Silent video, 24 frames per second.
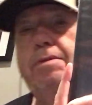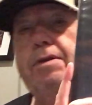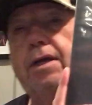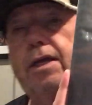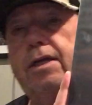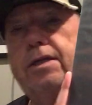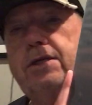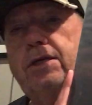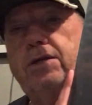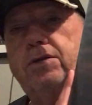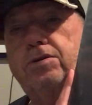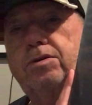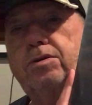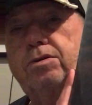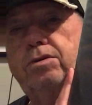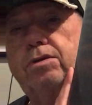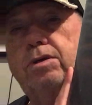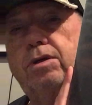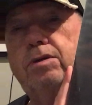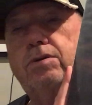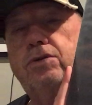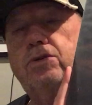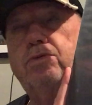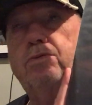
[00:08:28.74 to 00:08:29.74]
in
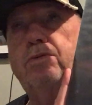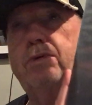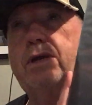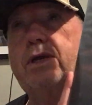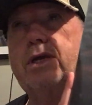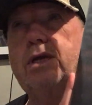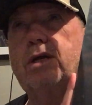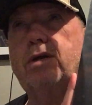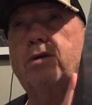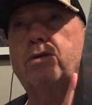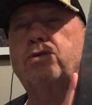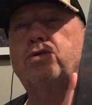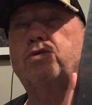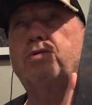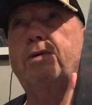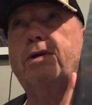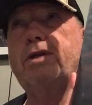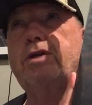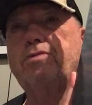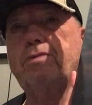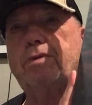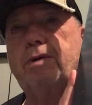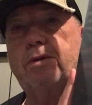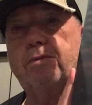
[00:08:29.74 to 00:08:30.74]

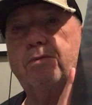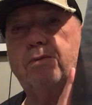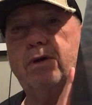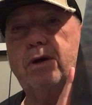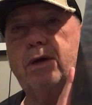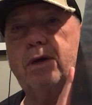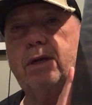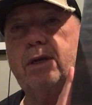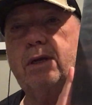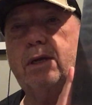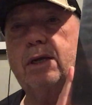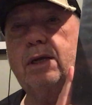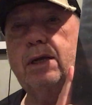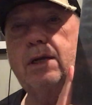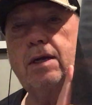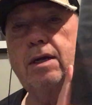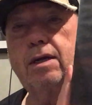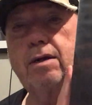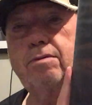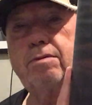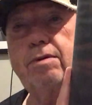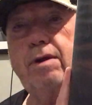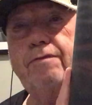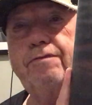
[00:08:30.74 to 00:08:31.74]
2021.
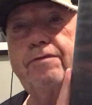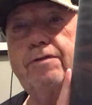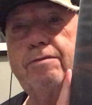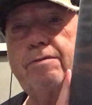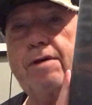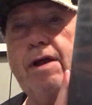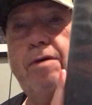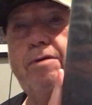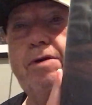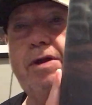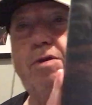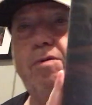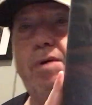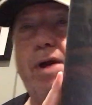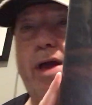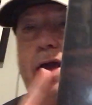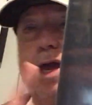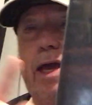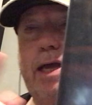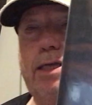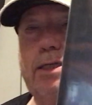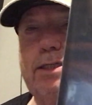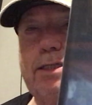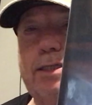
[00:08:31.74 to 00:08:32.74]
Rough and Rowdy
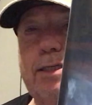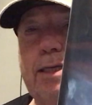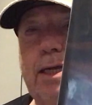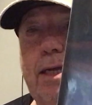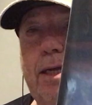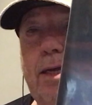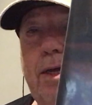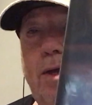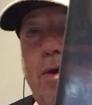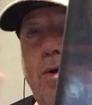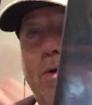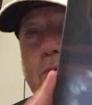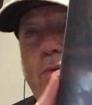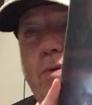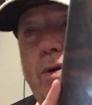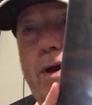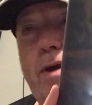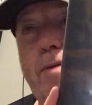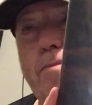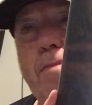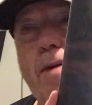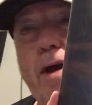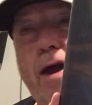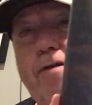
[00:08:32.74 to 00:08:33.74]
Ways, one
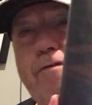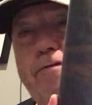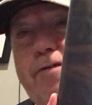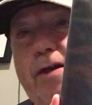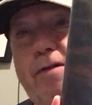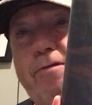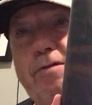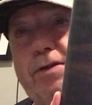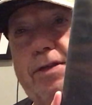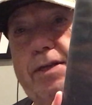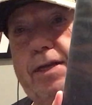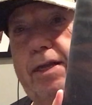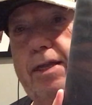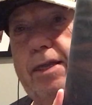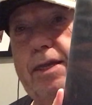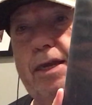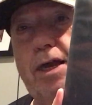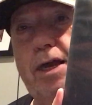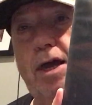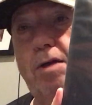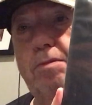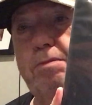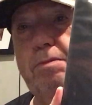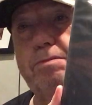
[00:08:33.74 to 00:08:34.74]
of my favorite Dylan
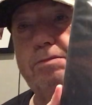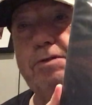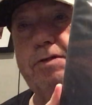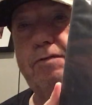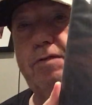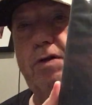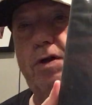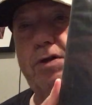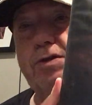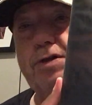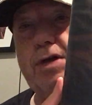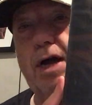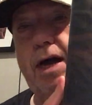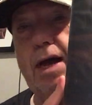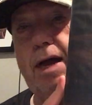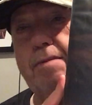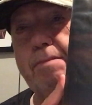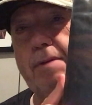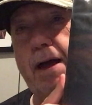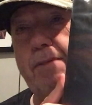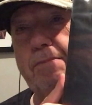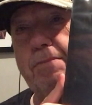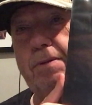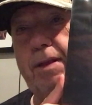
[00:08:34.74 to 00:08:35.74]
albums of all time.
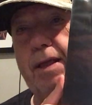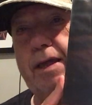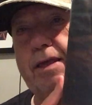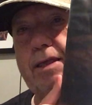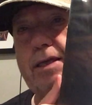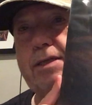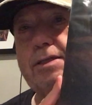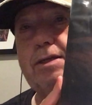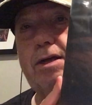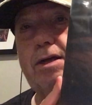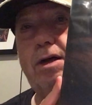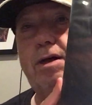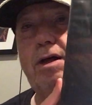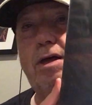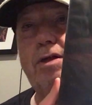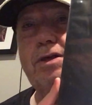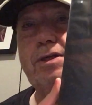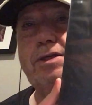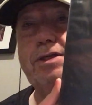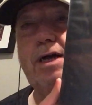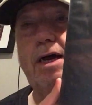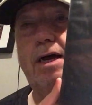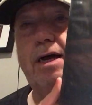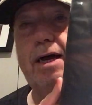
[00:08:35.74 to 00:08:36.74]
I play this all the
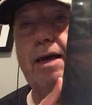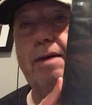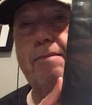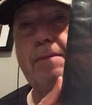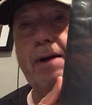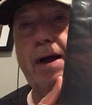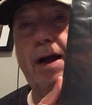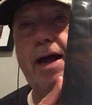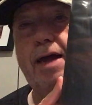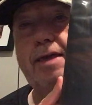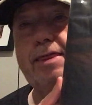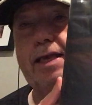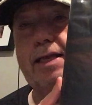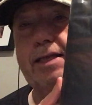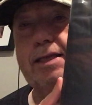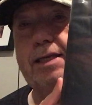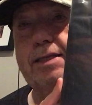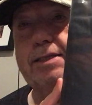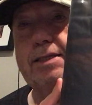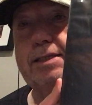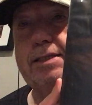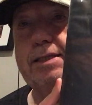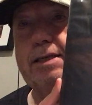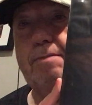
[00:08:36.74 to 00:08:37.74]
time. I think
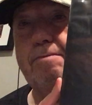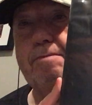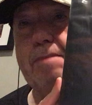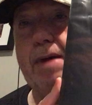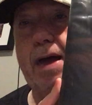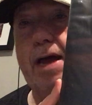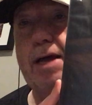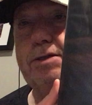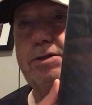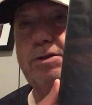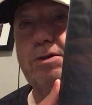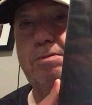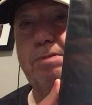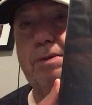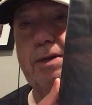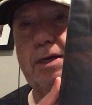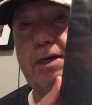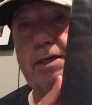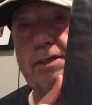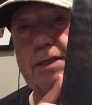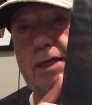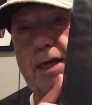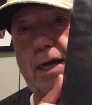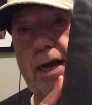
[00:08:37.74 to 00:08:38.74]
this is a
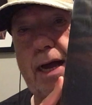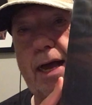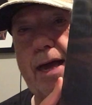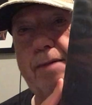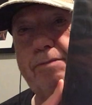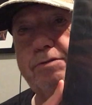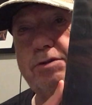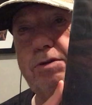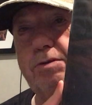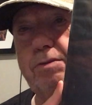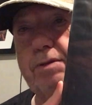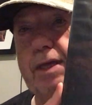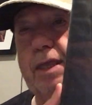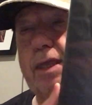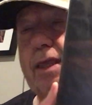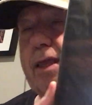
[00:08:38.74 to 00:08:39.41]
masterpiece. I absolutely